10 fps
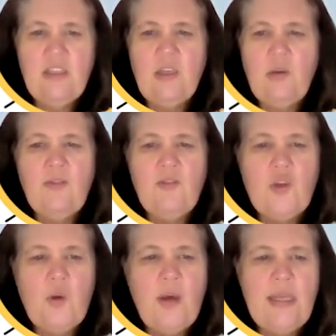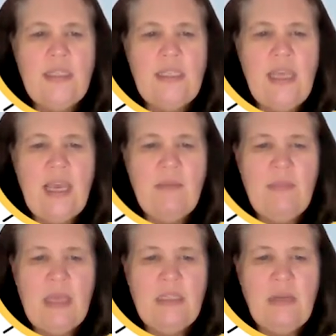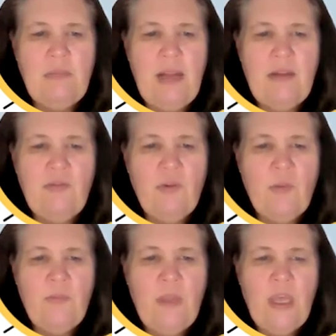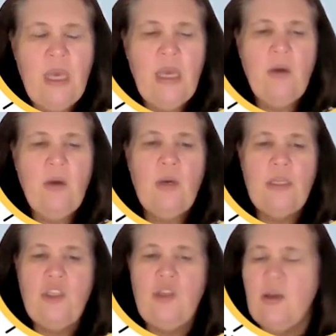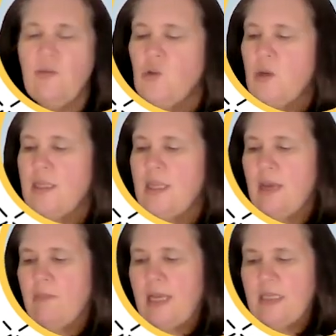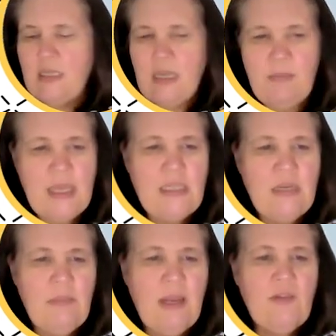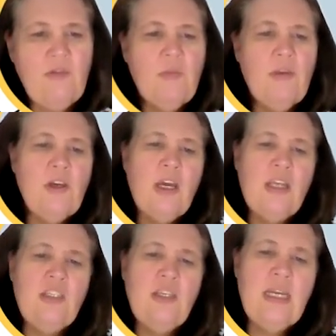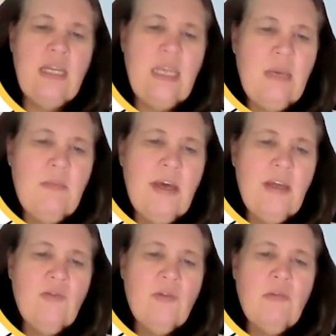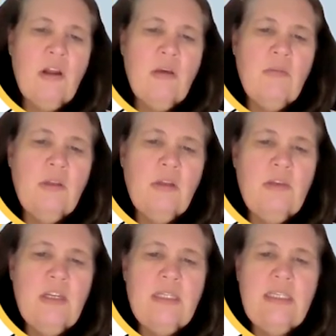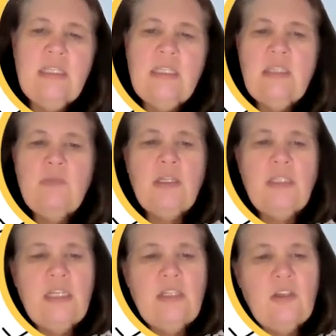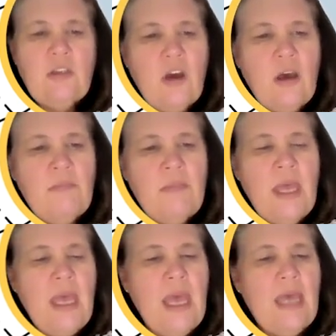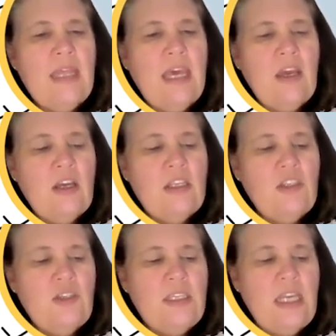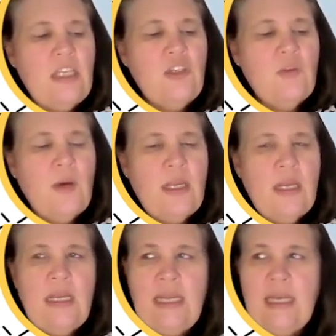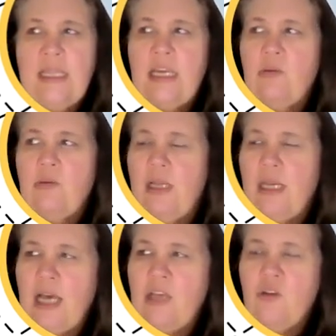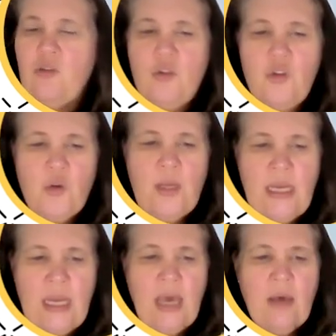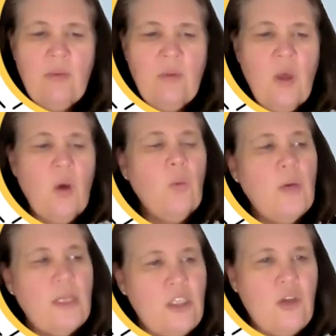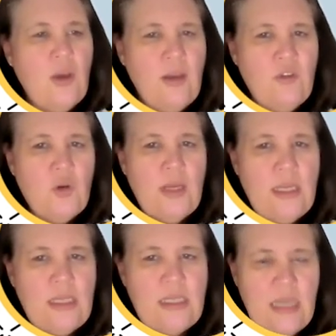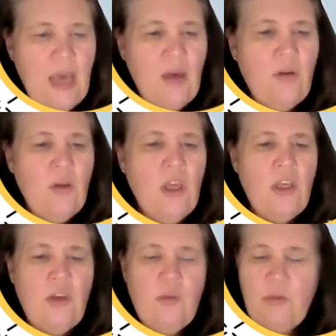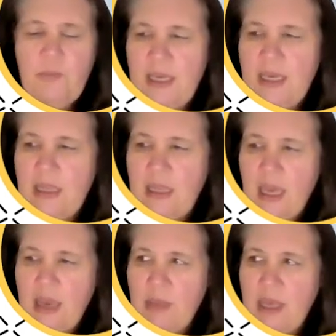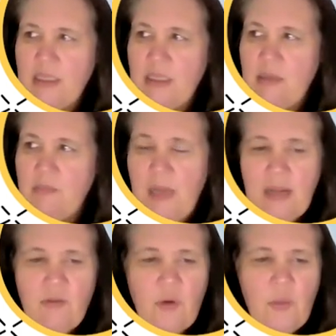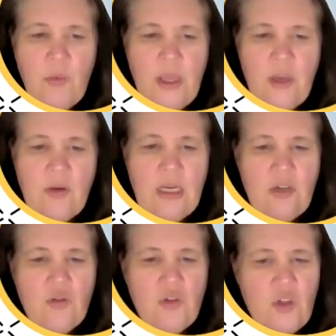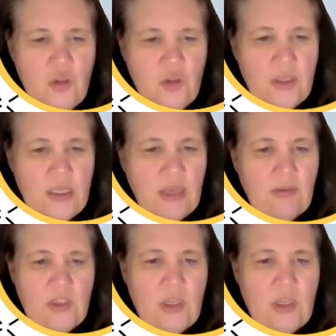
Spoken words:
So we've joined the Ambassador platform. Once you have joined the Ambassador platform, you're going to get an email from globalcommunities@smarttech.com, and they're going to send you a link that will allow you to join now. Once you have joined now, you will be in the Ambassador platform where you can introduce yourself.